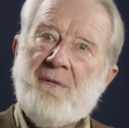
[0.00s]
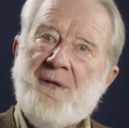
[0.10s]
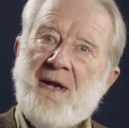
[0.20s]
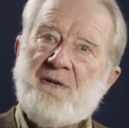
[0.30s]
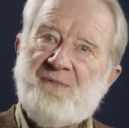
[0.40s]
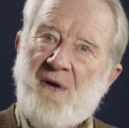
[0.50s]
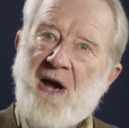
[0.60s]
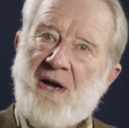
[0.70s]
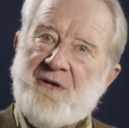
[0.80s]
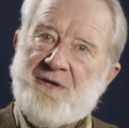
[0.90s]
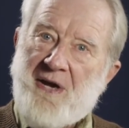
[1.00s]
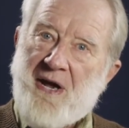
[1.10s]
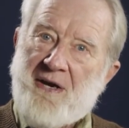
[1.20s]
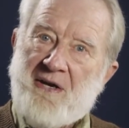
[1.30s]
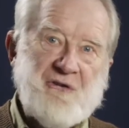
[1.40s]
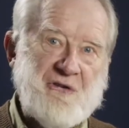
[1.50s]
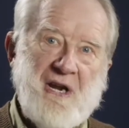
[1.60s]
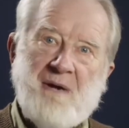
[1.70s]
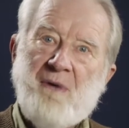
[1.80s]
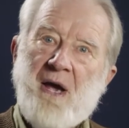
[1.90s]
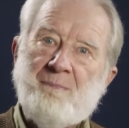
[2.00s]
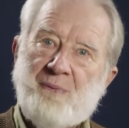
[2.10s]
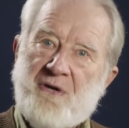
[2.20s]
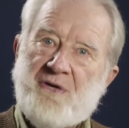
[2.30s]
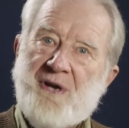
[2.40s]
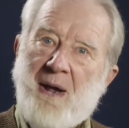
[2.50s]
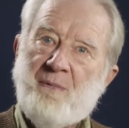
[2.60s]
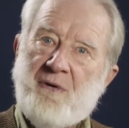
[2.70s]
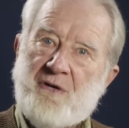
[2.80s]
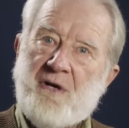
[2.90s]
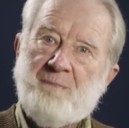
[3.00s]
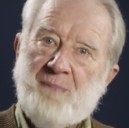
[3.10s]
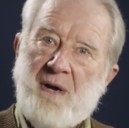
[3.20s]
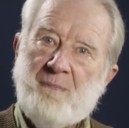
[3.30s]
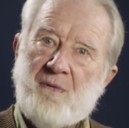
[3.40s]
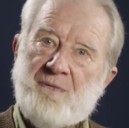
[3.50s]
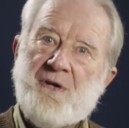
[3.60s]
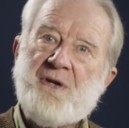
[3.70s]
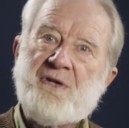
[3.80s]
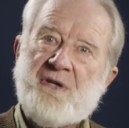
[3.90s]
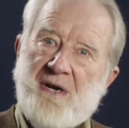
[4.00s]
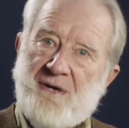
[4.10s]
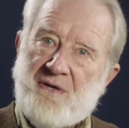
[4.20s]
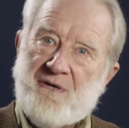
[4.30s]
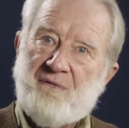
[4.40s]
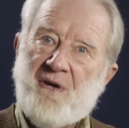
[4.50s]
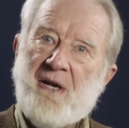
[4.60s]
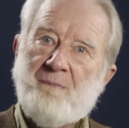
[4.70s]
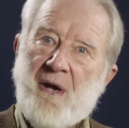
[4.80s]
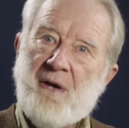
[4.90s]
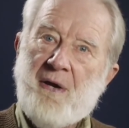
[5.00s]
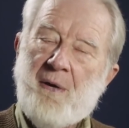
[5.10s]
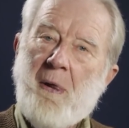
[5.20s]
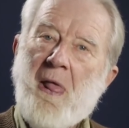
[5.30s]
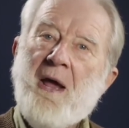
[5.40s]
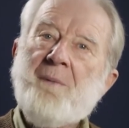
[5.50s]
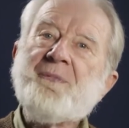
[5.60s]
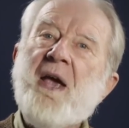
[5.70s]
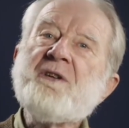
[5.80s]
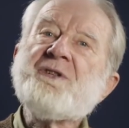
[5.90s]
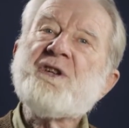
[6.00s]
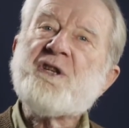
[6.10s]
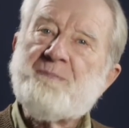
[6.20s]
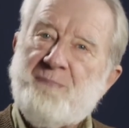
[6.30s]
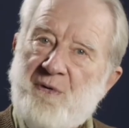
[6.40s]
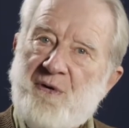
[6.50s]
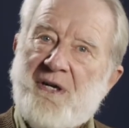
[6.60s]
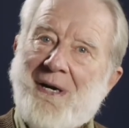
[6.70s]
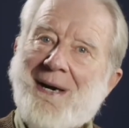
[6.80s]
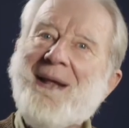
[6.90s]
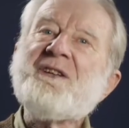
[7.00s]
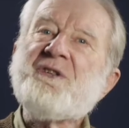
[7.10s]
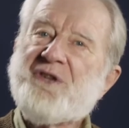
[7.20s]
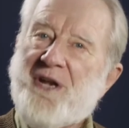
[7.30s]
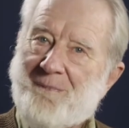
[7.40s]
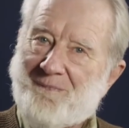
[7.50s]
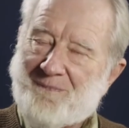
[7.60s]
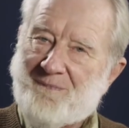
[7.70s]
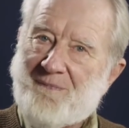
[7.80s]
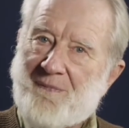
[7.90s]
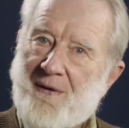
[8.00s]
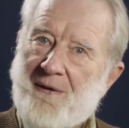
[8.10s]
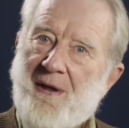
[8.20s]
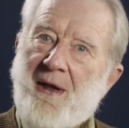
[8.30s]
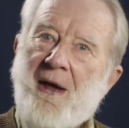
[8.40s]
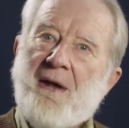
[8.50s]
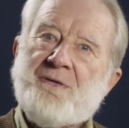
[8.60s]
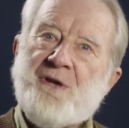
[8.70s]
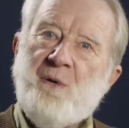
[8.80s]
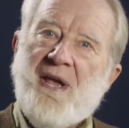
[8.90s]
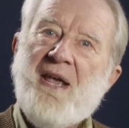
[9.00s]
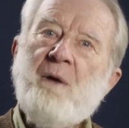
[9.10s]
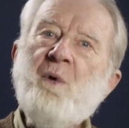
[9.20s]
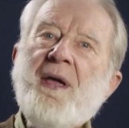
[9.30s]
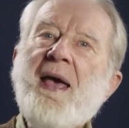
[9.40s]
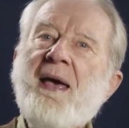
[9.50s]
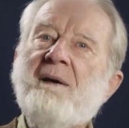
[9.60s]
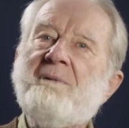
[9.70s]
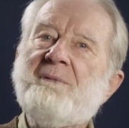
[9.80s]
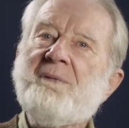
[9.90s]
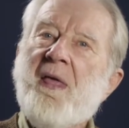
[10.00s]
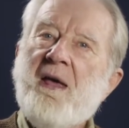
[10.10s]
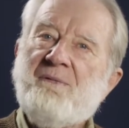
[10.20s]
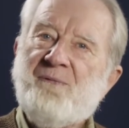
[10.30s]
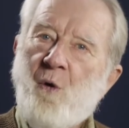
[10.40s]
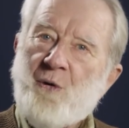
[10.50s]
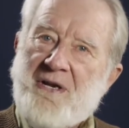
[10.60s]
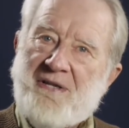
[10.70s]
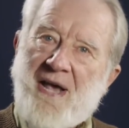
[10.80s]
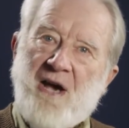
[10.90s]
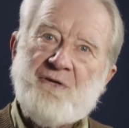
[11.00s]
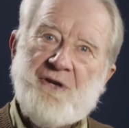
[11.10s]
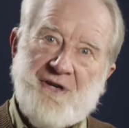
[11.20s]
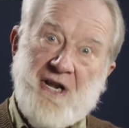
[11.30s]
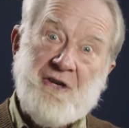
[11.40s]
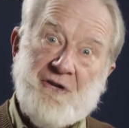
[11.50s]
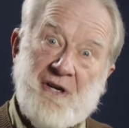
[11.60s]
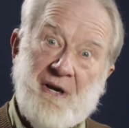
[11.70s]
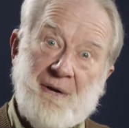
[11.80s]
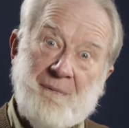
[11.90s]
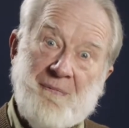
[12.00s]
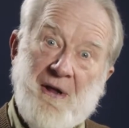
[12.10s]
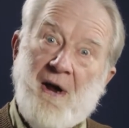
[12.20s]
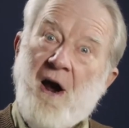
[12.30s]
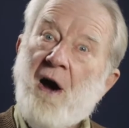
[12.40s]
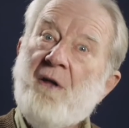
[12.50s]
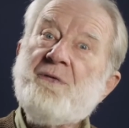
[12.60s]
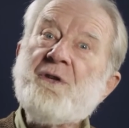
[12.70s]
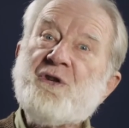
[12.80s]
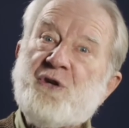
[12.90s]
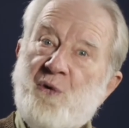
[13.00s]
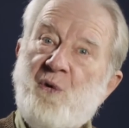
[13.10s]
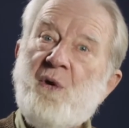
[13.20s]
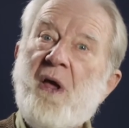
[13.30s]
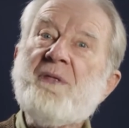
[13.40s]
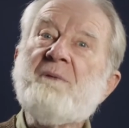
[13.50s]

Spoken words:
That fire today is seen by present Aboriginal people, the descendants of Lake Mungo, as the spirit cleansing. So here we have, 40,000 years ago, on the shore,